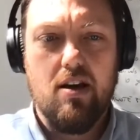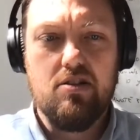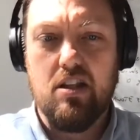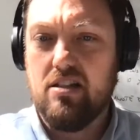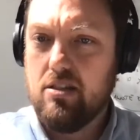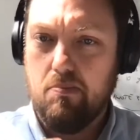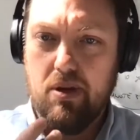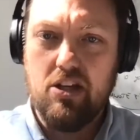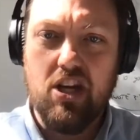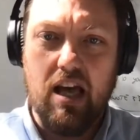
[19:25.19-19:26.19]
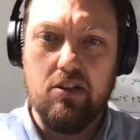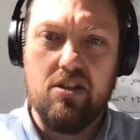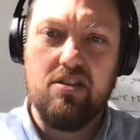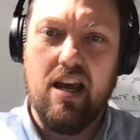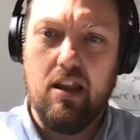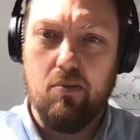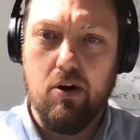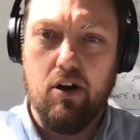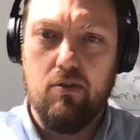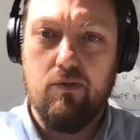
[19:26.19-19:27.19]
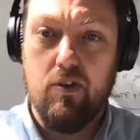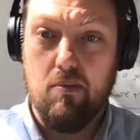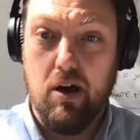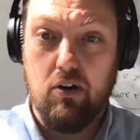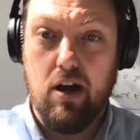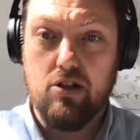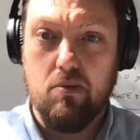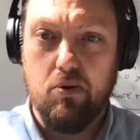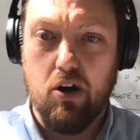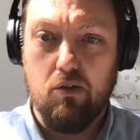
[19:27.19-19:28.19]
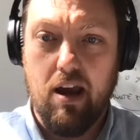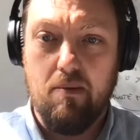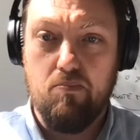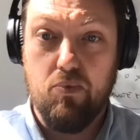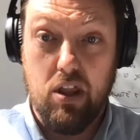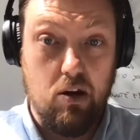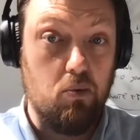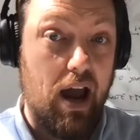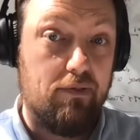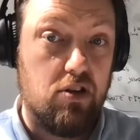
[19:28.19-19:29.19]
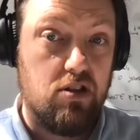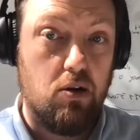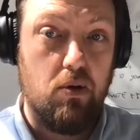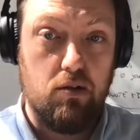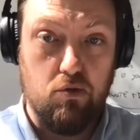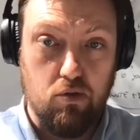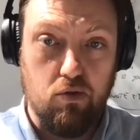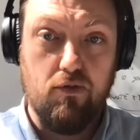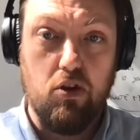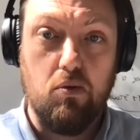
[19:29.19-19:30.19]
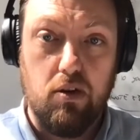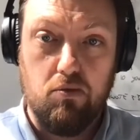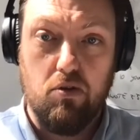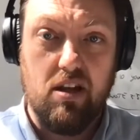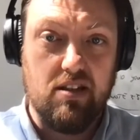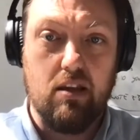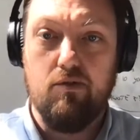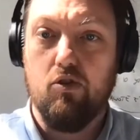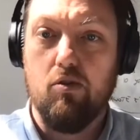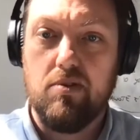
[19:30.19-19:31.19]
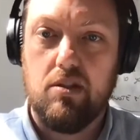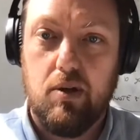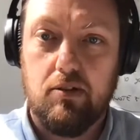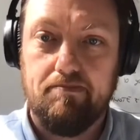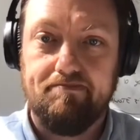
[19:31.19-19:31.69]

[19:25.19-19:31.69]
So there's some big challenges down the road for the migration program that they'll have to deal with through the review and through these other forums as well.